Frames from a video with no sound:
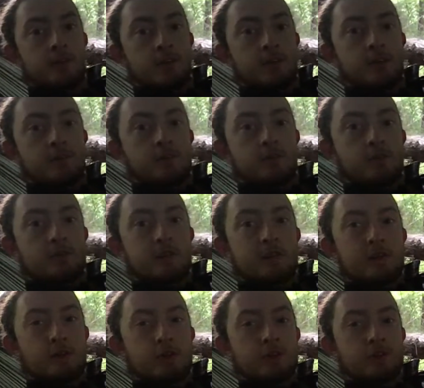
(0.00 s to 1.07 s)
sort of
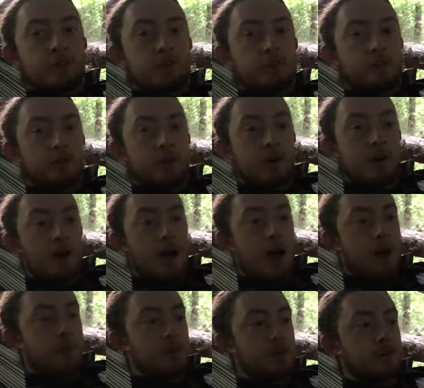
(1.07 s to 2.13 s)
solution to
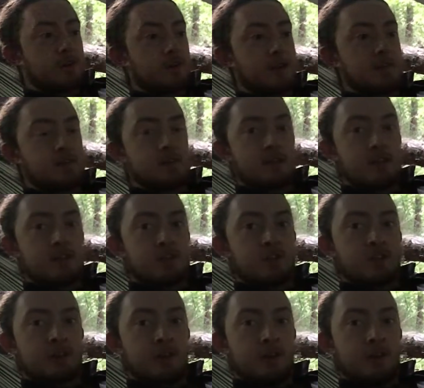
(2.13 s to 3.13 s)
hammock insulation.